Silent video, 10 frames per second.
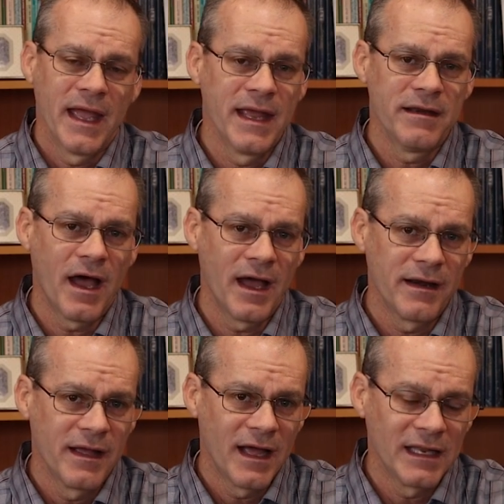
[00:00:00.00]
and
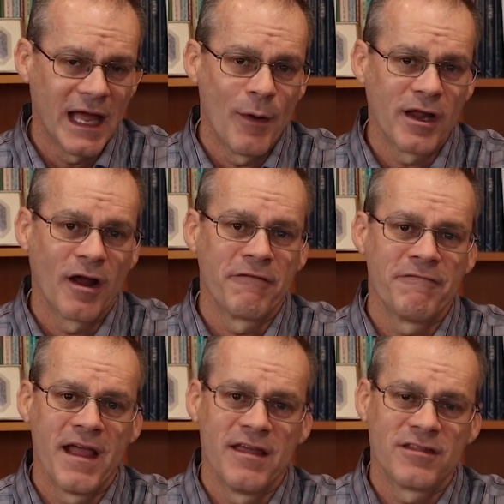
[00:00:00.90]
not allowing our
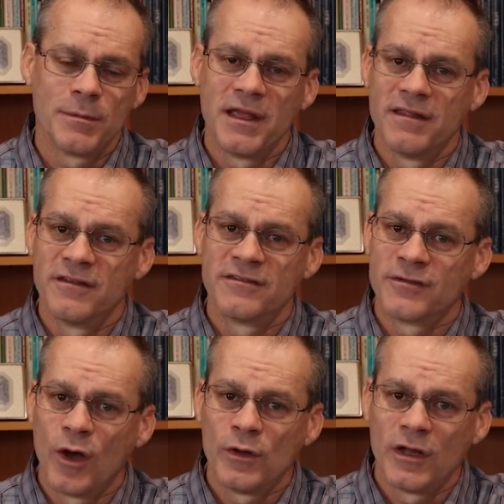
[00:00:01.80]
faith to be the
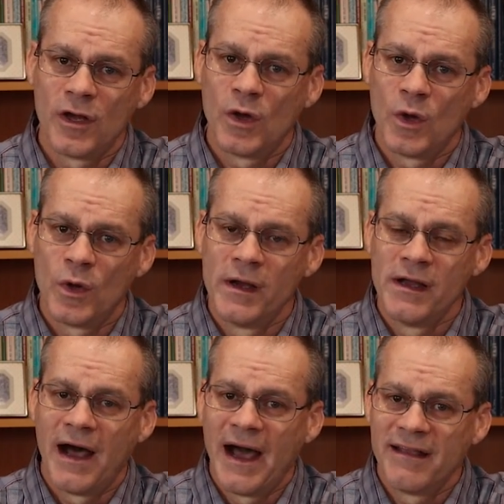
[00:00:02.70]
solo,
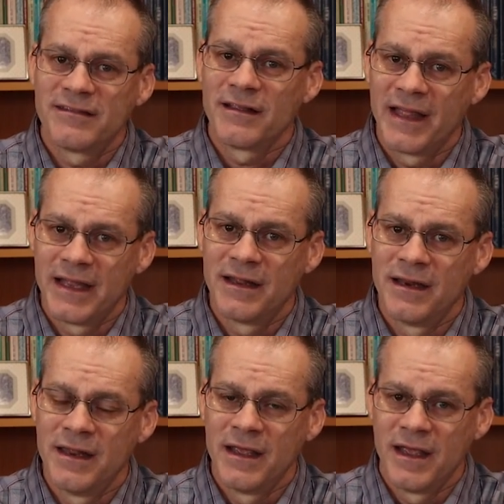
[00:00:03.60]

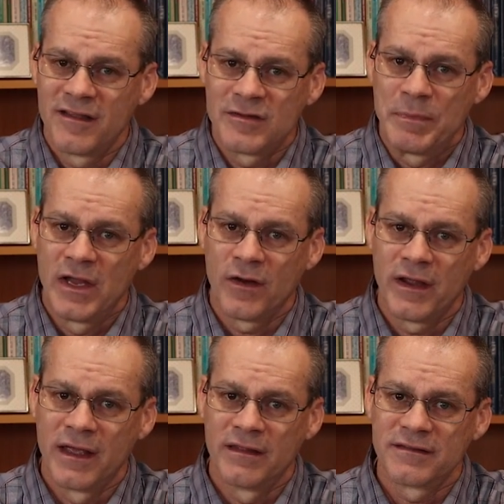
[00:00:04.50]
isolated
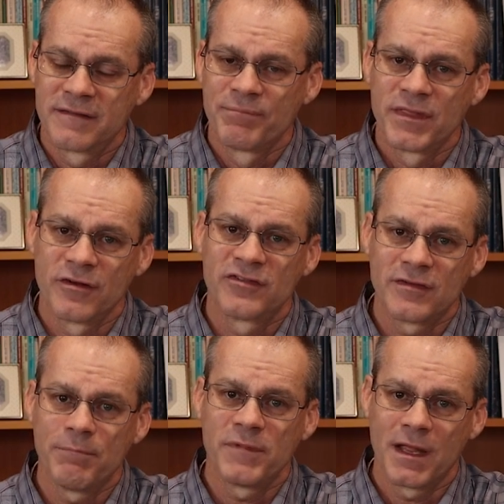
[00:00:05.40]
experience. There's
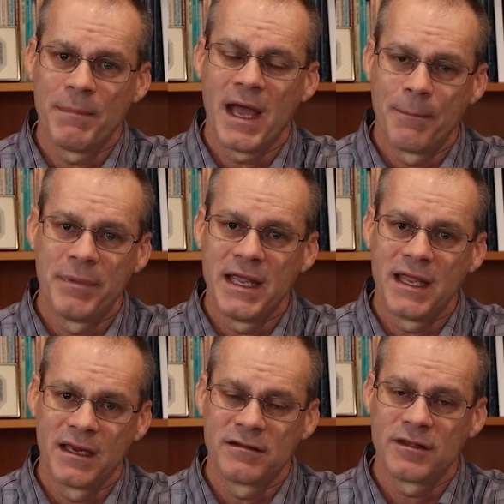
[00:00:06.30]
something about
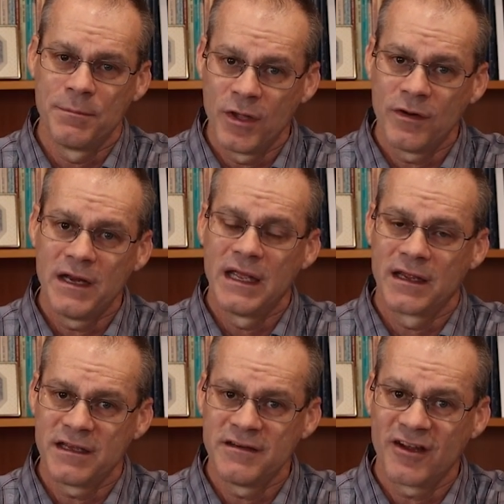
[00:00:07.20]
being in community
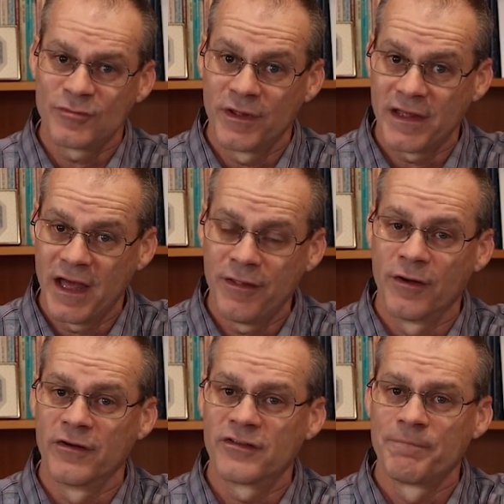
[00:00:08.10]
and connection with
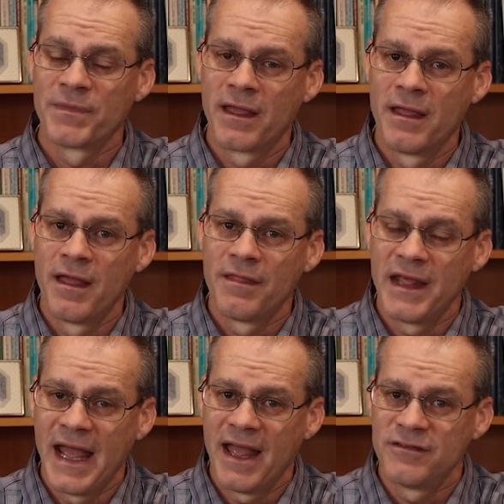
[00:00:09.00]
others
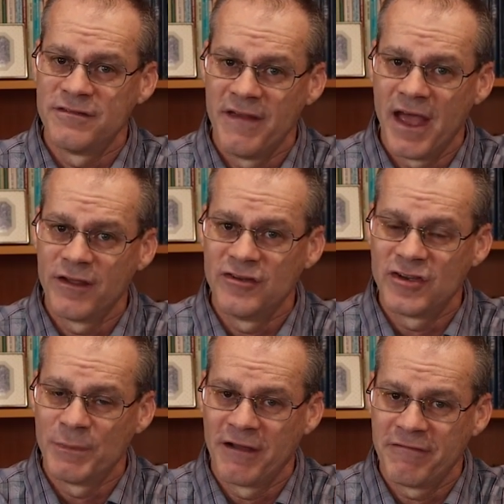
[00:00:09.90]
that adds value
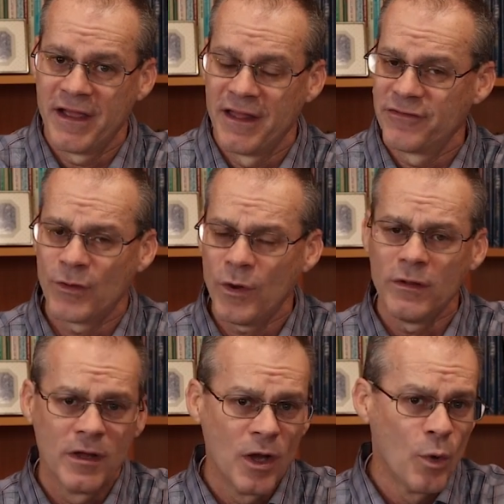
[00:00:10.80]
to my faith. So
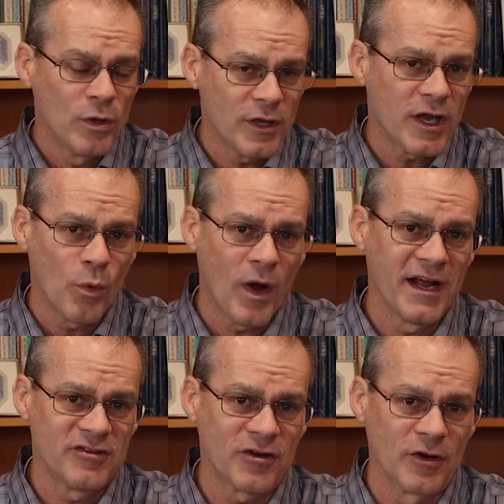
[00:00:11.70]
we'll we'll look at
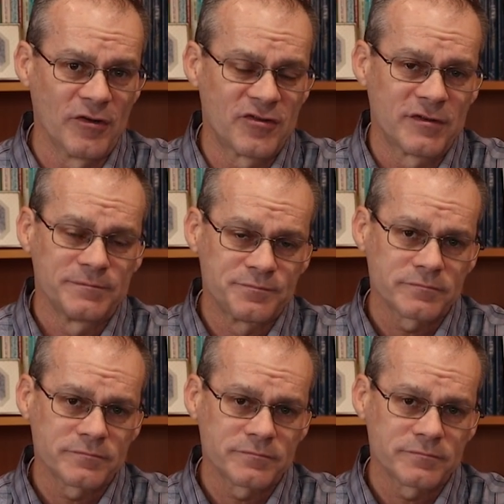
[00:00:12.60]
why church